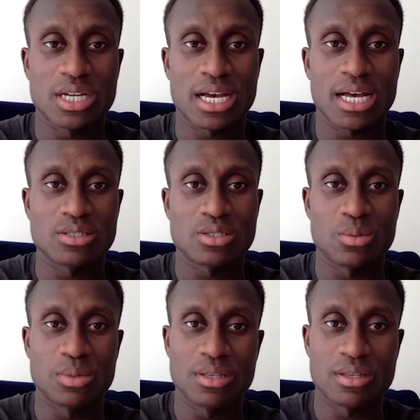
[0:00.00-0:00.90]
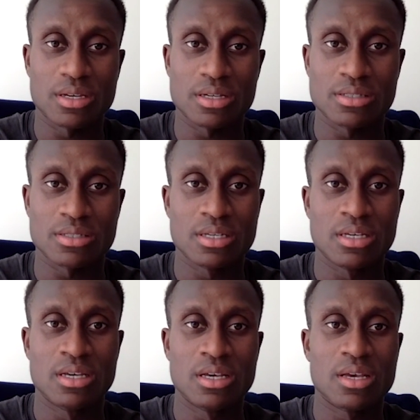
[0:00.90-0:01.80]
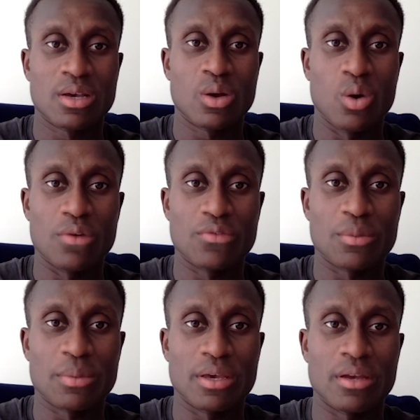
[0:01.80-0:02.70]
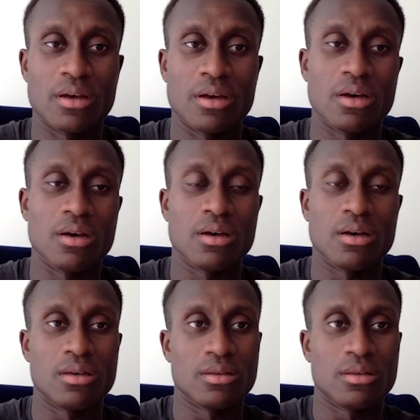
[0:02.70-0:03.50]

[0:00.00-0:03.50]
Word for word: I had so many things going for me in a